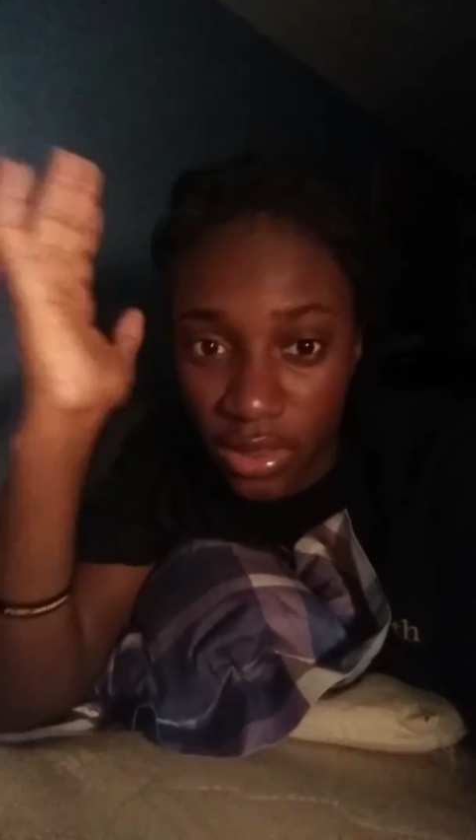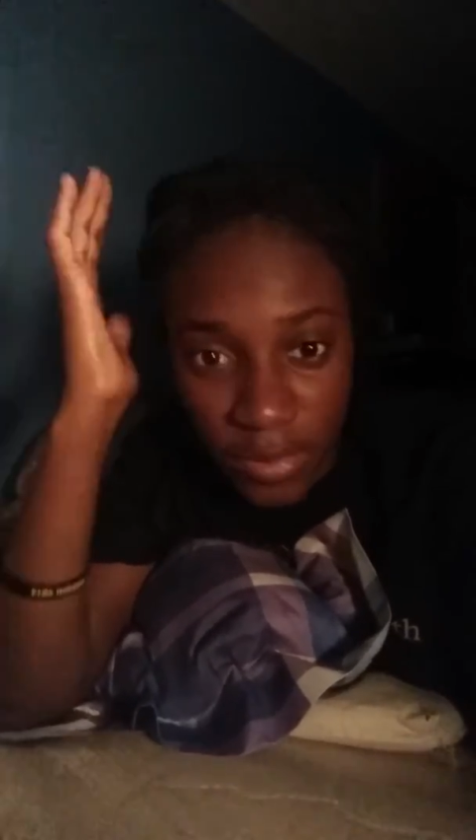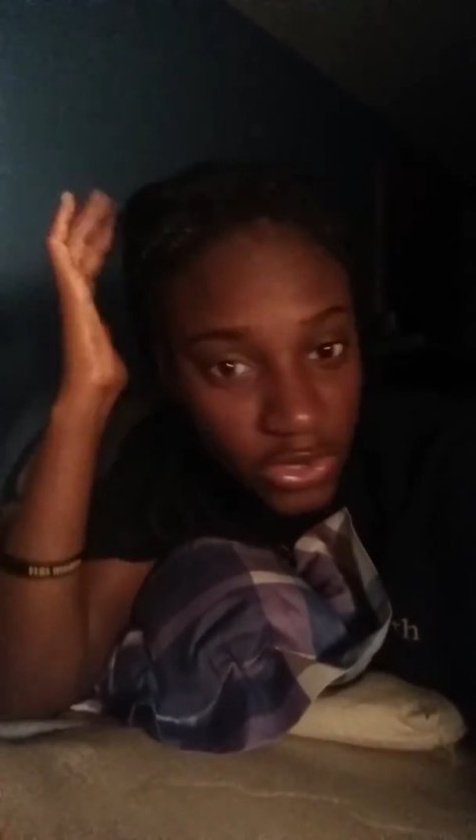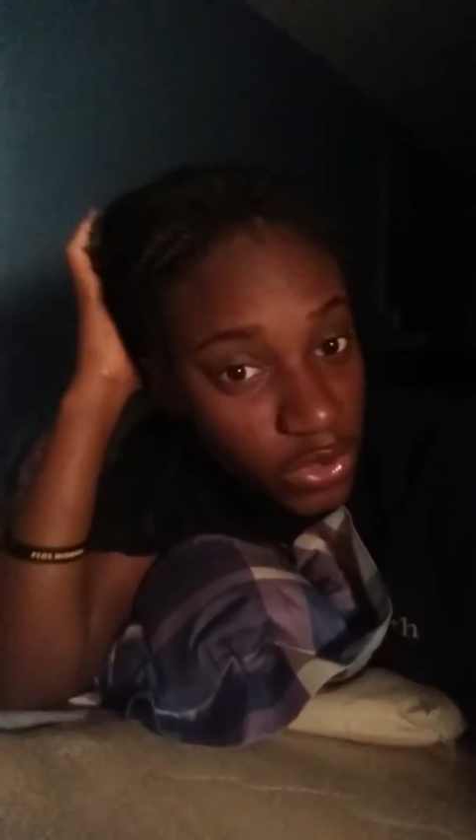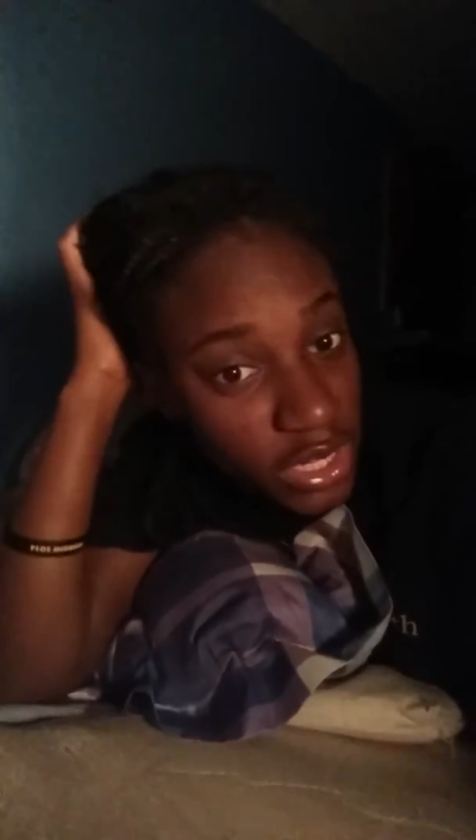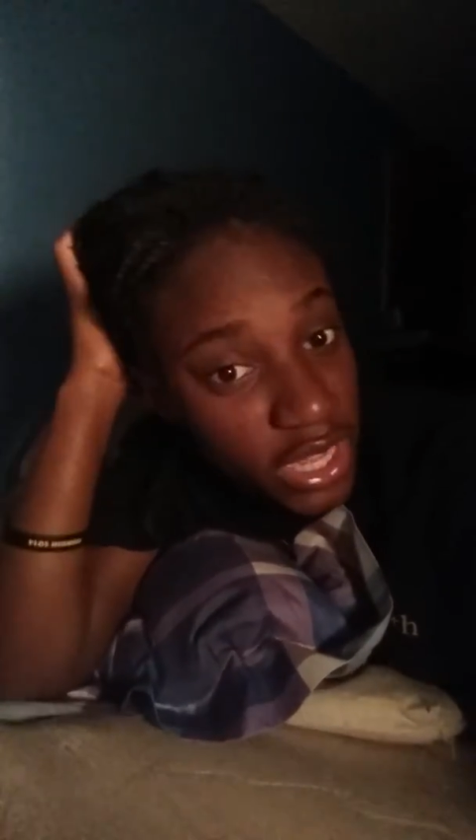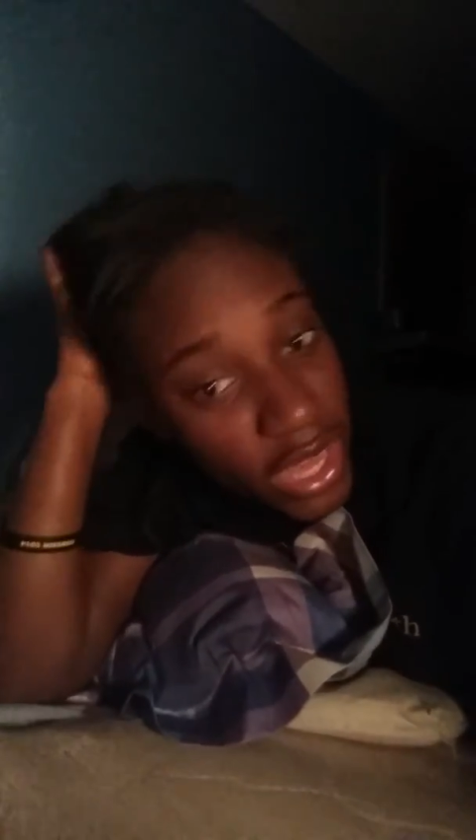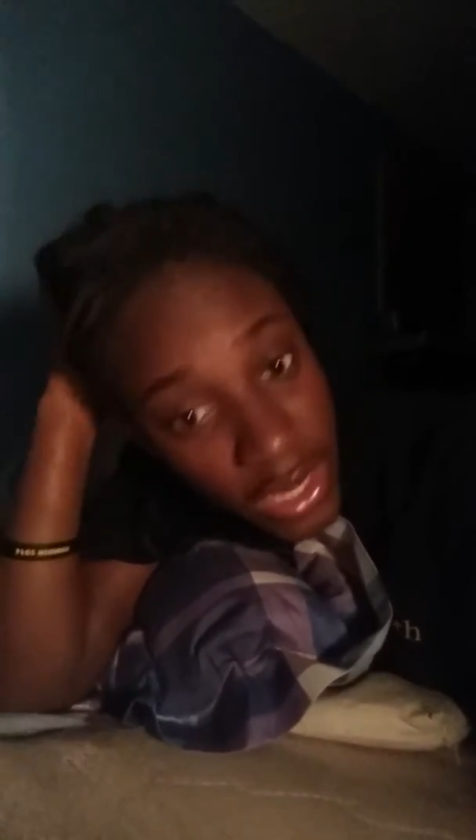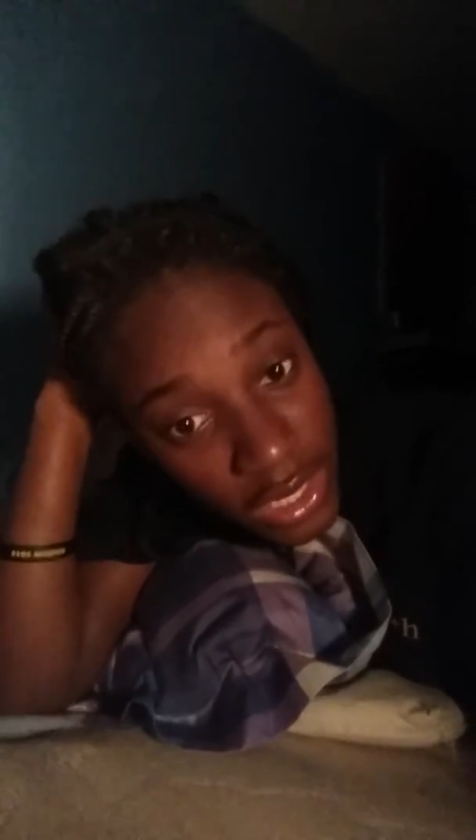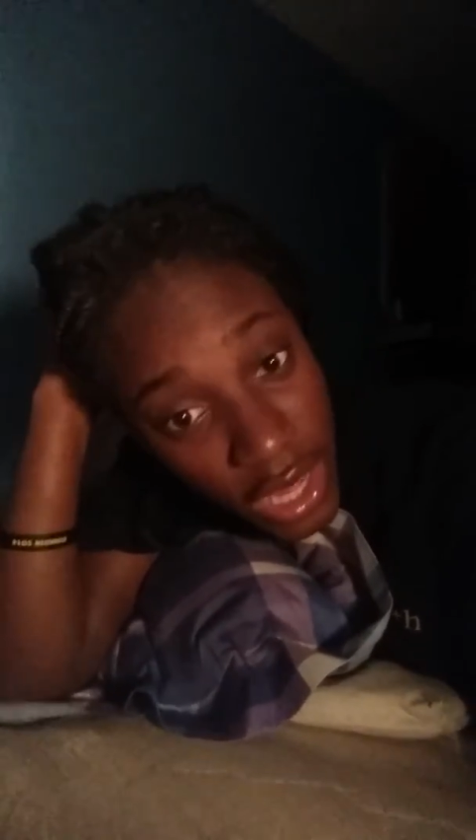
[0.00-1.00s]
let me do it
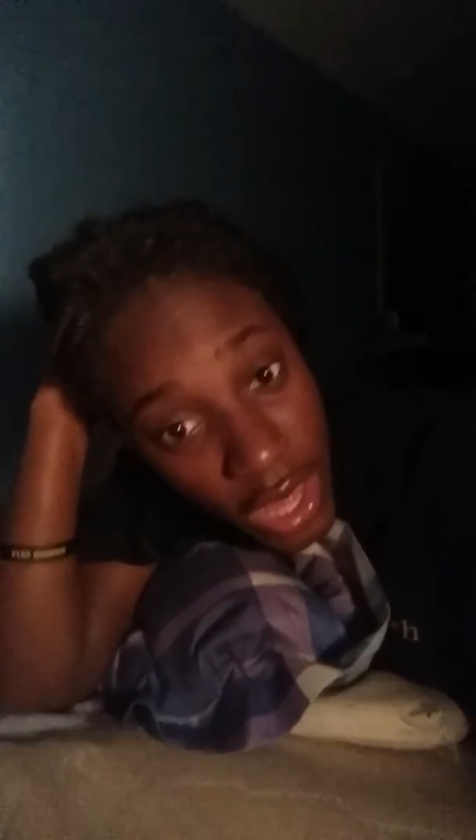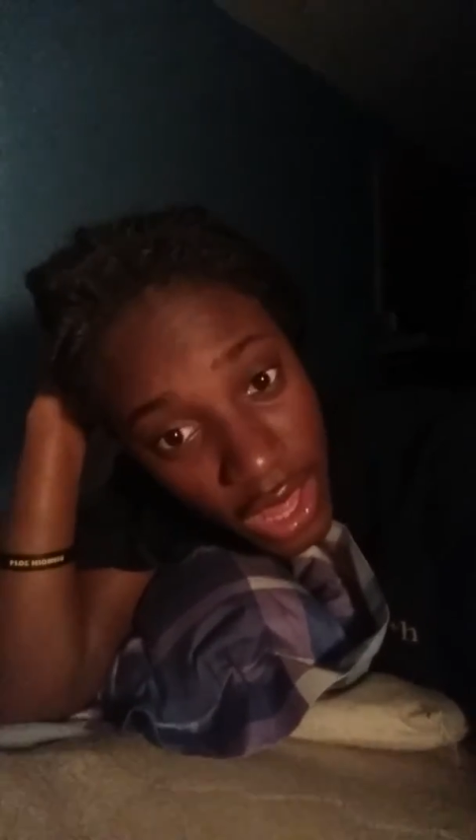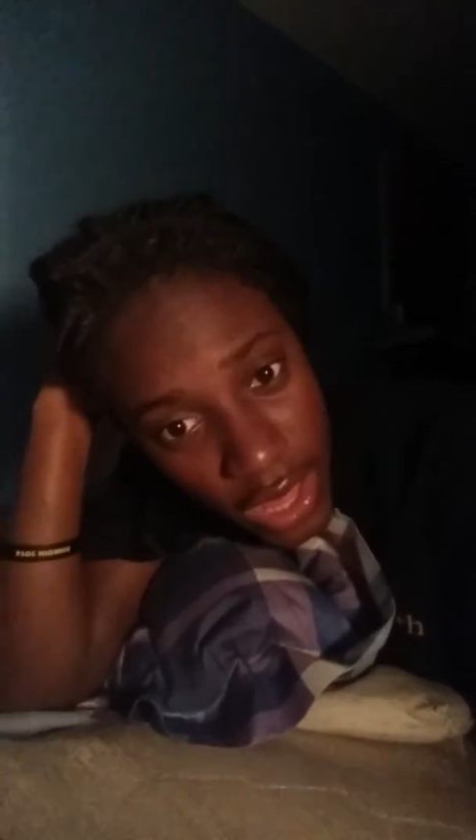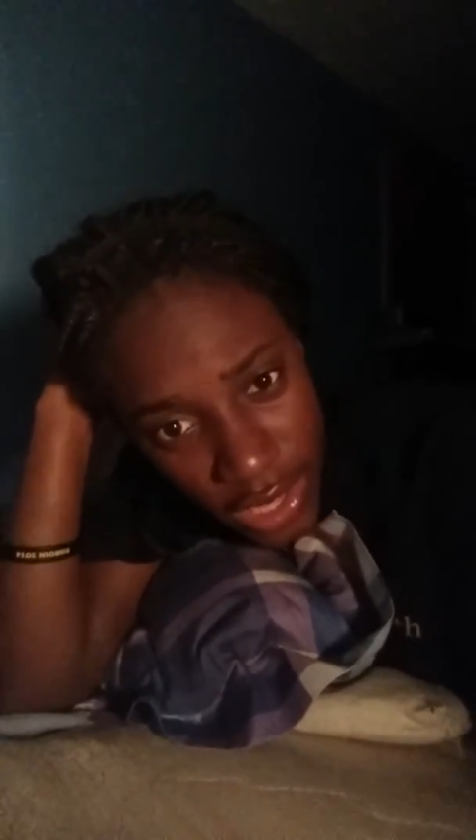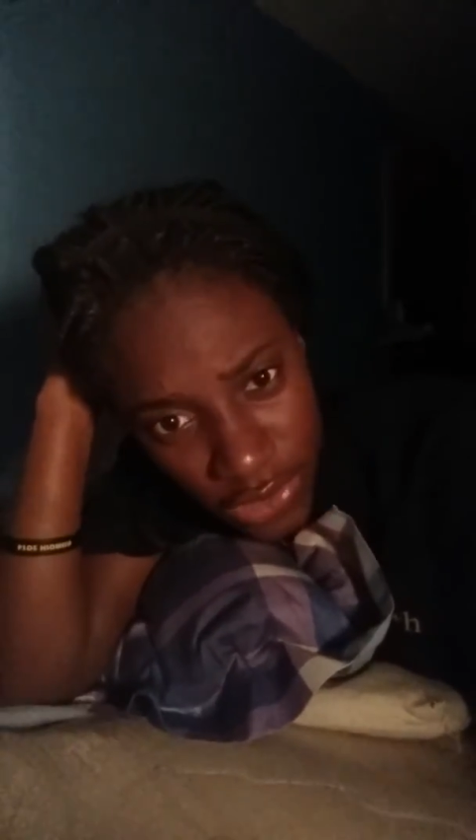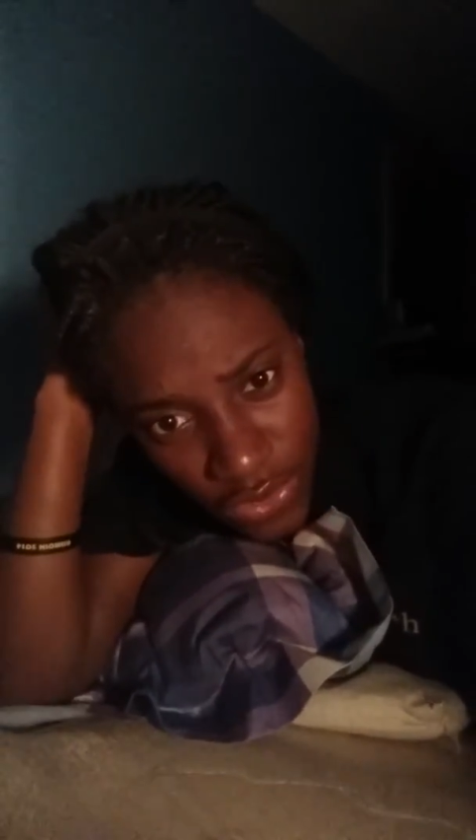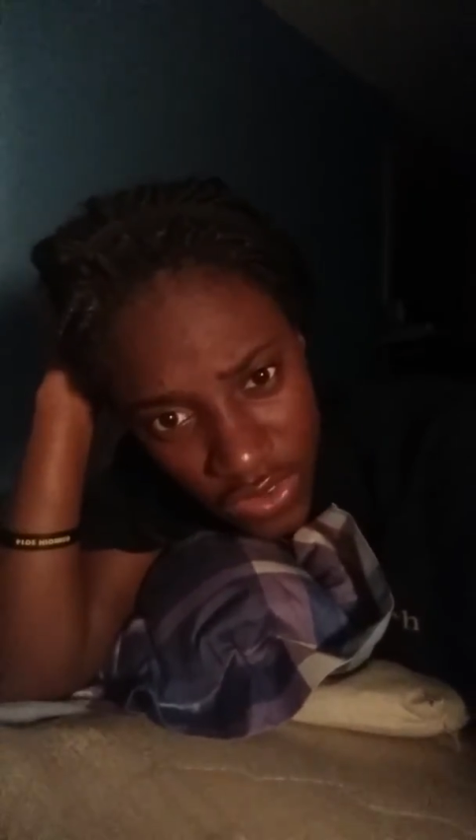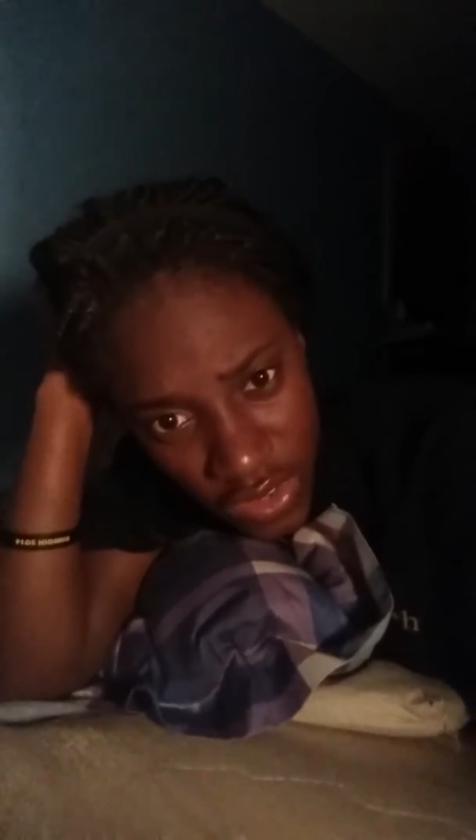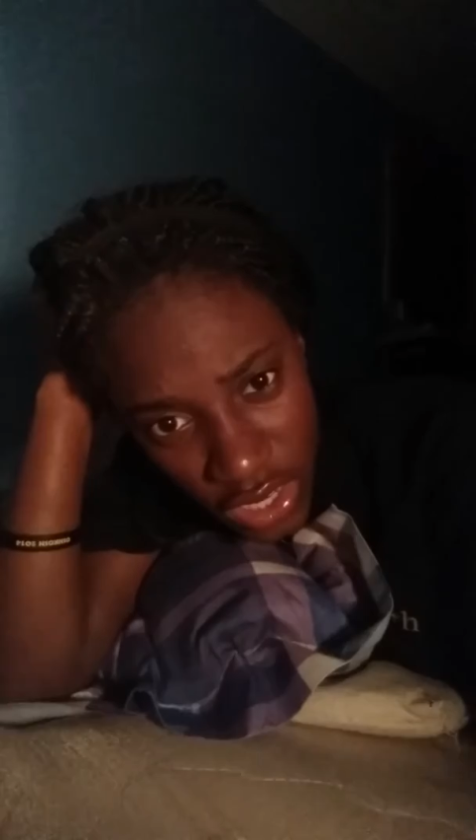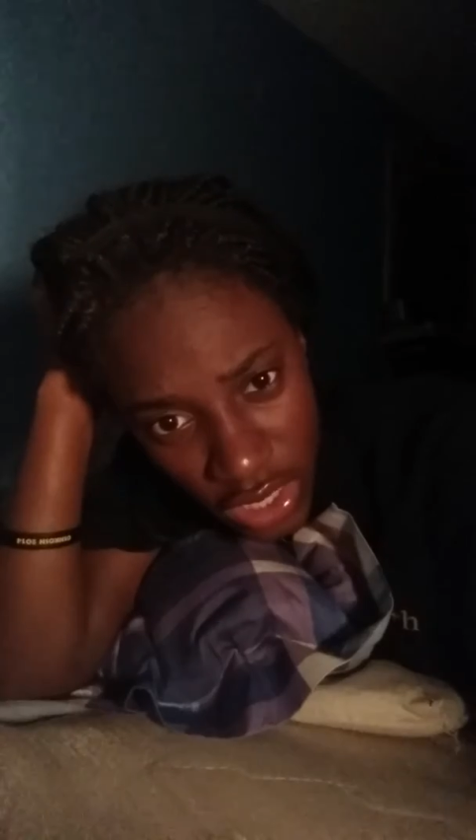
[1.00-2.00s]
again, and it
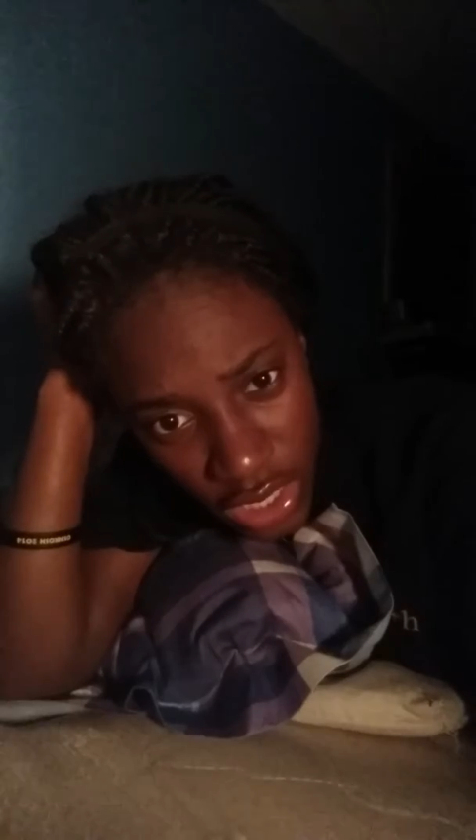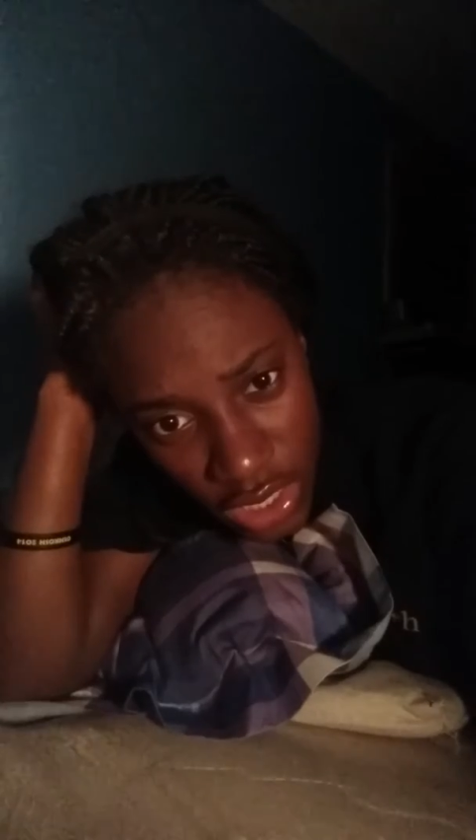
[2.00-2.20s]
was like